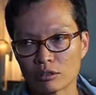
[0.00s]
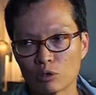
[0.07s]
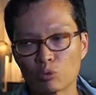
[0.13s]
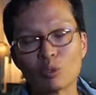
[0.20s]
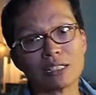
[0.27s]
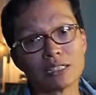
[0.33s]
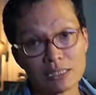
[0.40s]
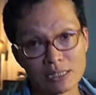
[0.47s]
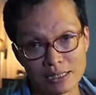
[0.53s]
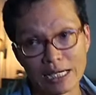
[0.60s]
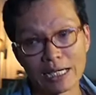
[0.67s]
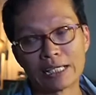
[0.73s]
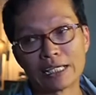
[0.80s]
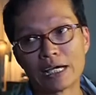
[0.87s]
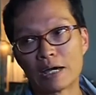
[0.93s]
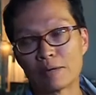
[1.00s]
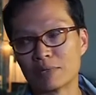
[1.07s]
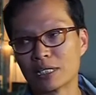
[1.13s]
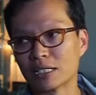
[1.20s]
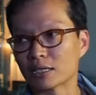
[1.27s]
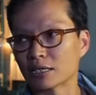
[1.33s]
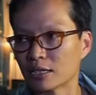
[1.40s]
the word design. I
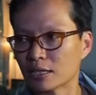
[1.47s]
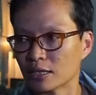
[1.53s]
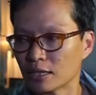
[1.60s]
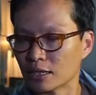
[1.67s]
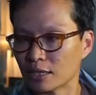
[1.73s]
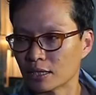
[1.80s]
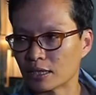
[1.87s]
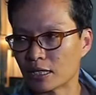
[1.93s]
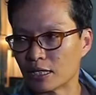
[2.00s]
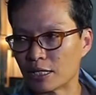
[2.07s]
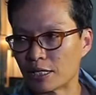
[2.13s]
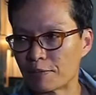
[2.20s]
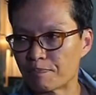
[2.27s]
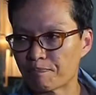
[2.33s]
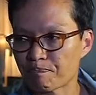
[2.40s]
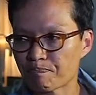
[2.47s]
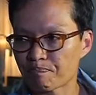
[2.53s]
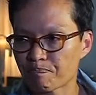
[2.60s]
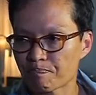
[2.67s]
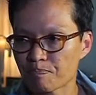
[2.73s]
mean, um,